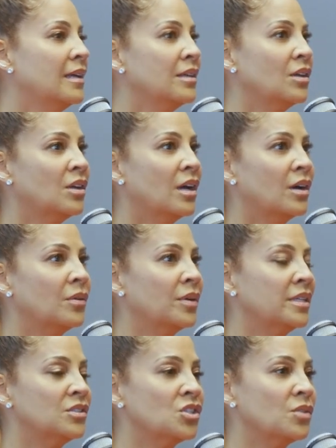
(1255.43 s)
you know,
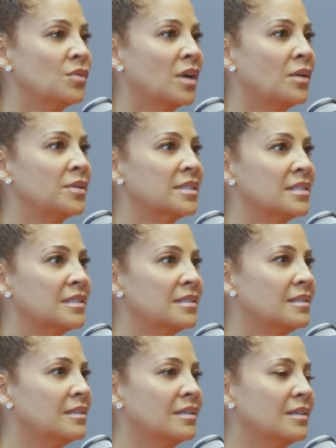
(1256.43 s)
and she would always,
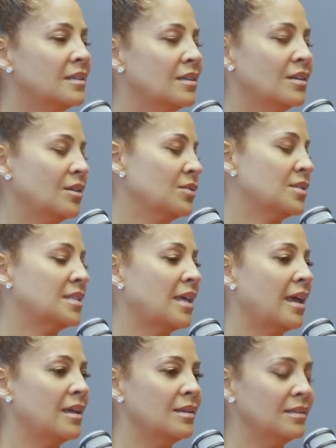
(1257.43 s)
you know,
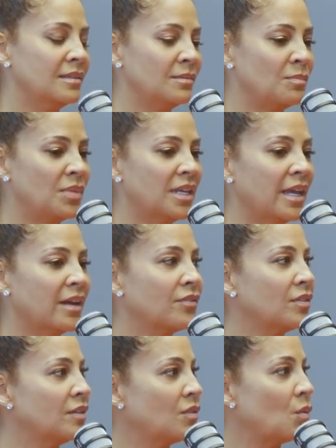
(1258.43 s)
say, be
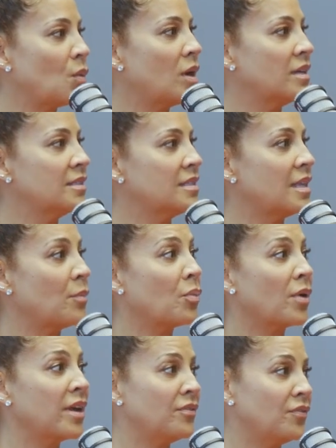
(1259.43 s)
careful of the ones that
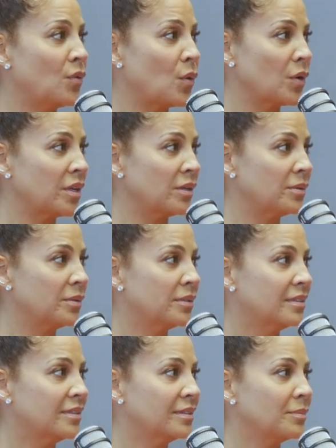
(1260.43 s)
pray for you
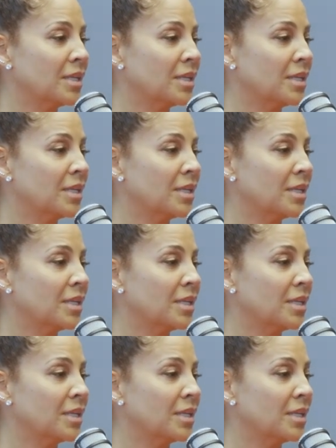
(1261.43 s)
yeah.